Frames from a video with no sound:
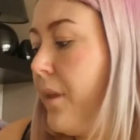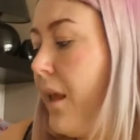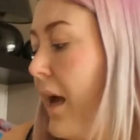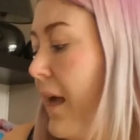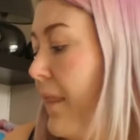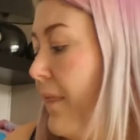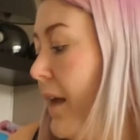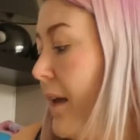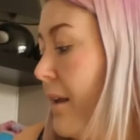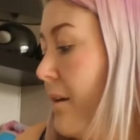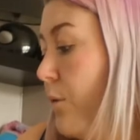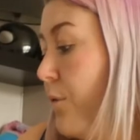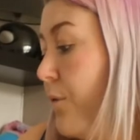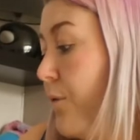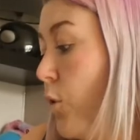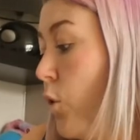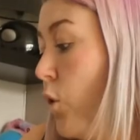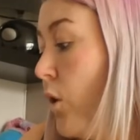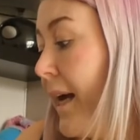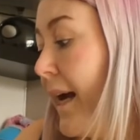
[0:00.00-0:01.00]
And then
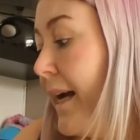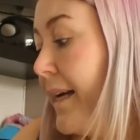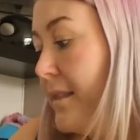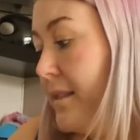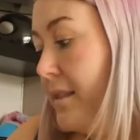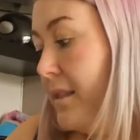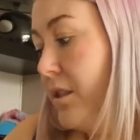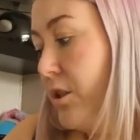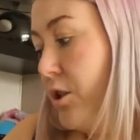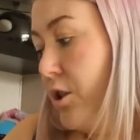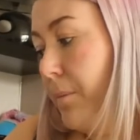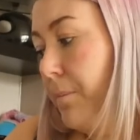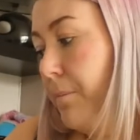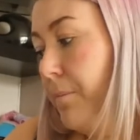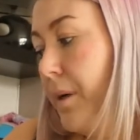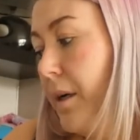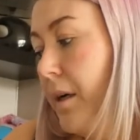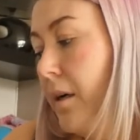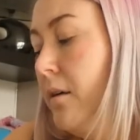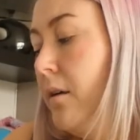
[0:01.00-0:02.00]
for Casey's
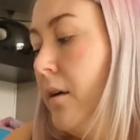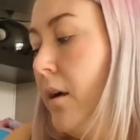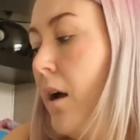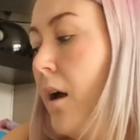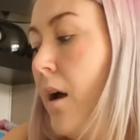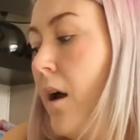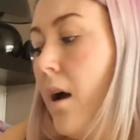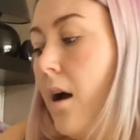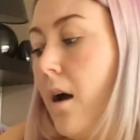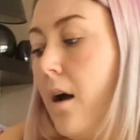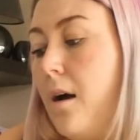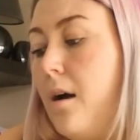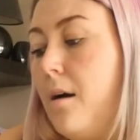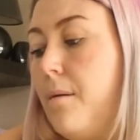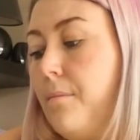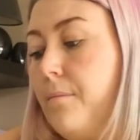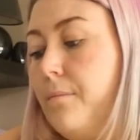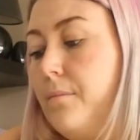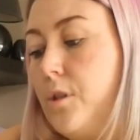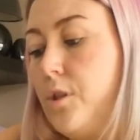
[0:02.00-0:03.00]
jumper,
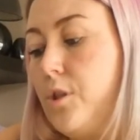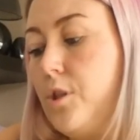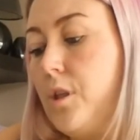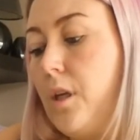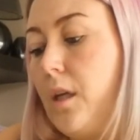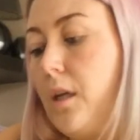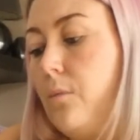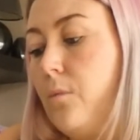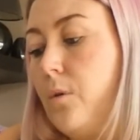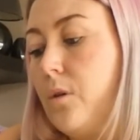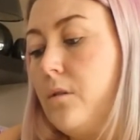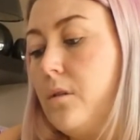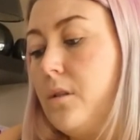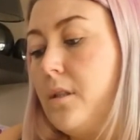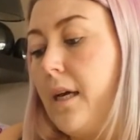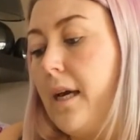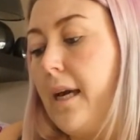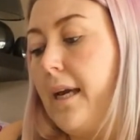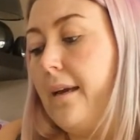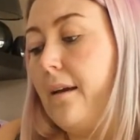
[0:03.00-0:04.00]
she wants
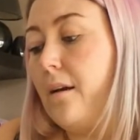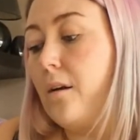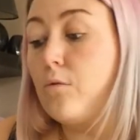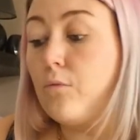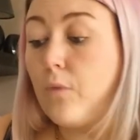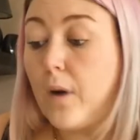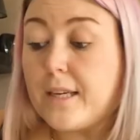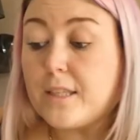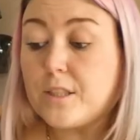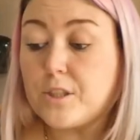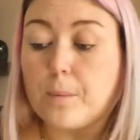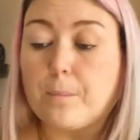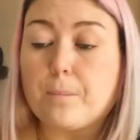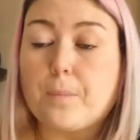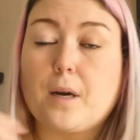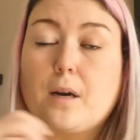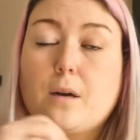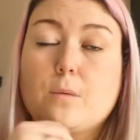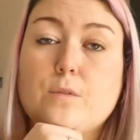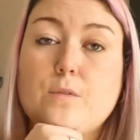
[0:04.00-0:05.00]
a grey
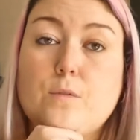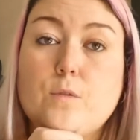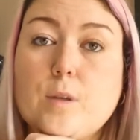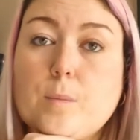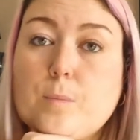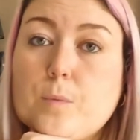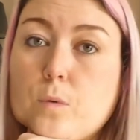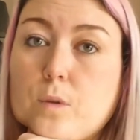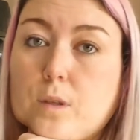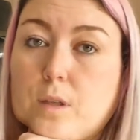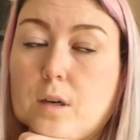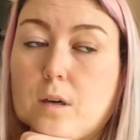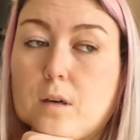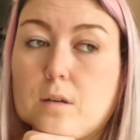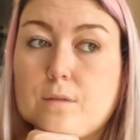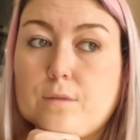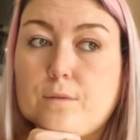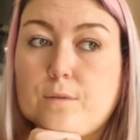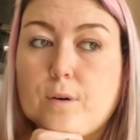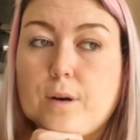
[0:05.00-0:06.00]
jumper. We've already bought the
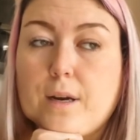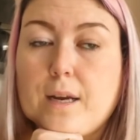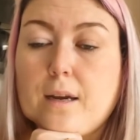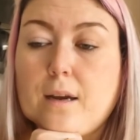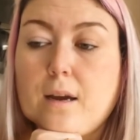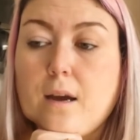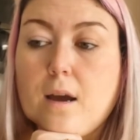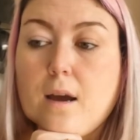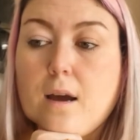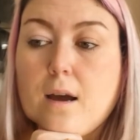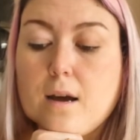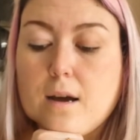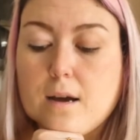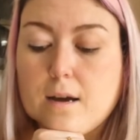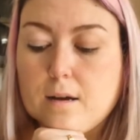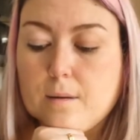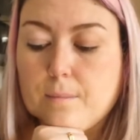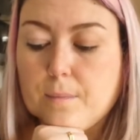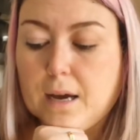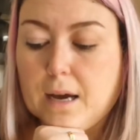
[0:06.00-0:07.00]
yarn for it,
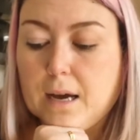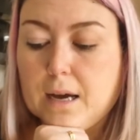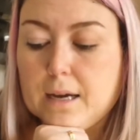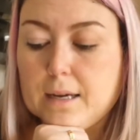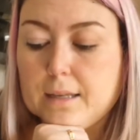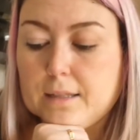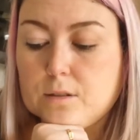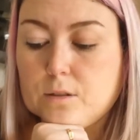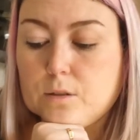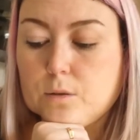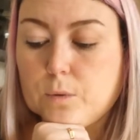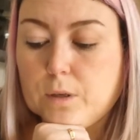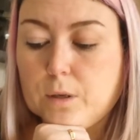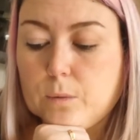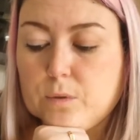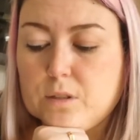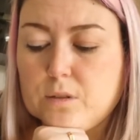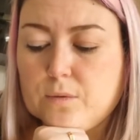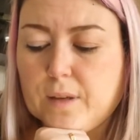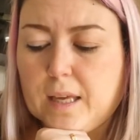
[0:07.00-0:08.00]
and we
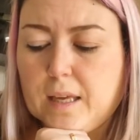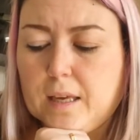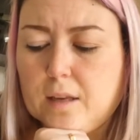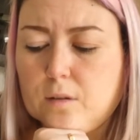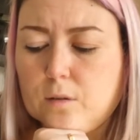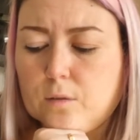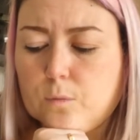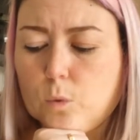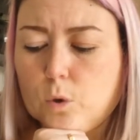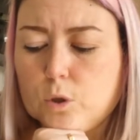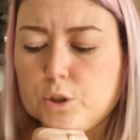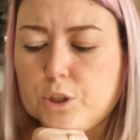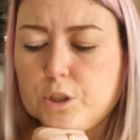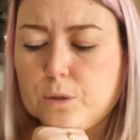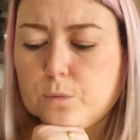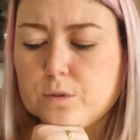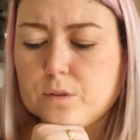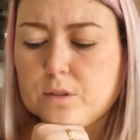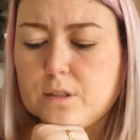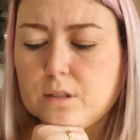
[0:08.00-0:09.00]
was thinking of what she
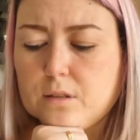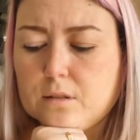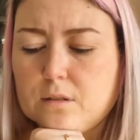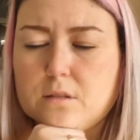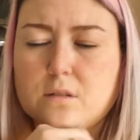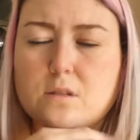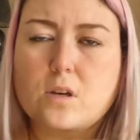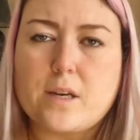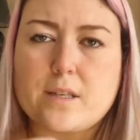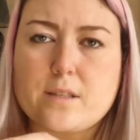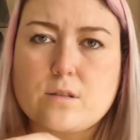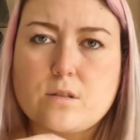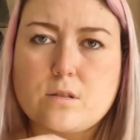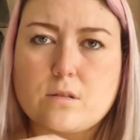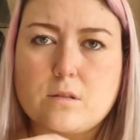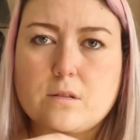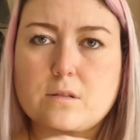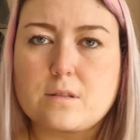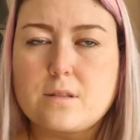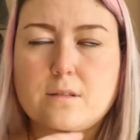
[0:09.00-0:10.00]
wanted the
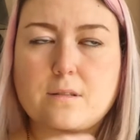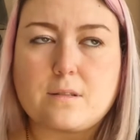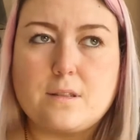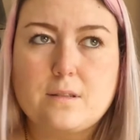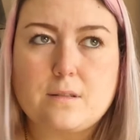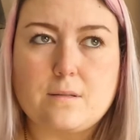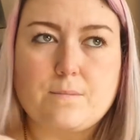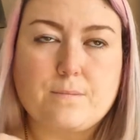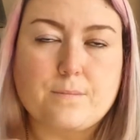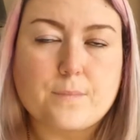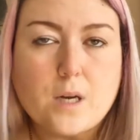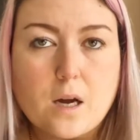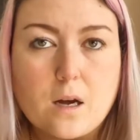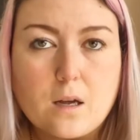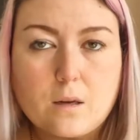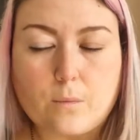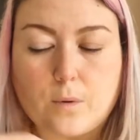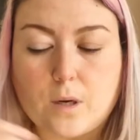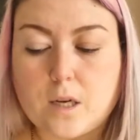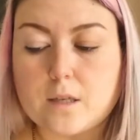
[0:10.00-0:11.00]
dinosaurs and the
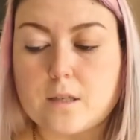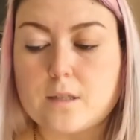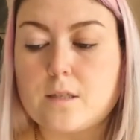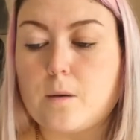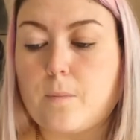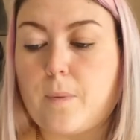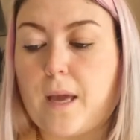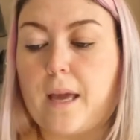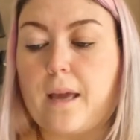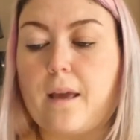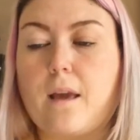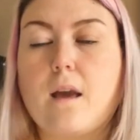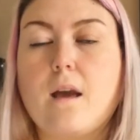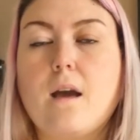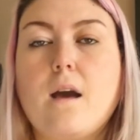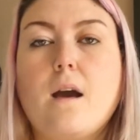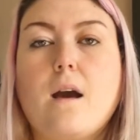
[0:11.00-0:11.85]
colour work to be.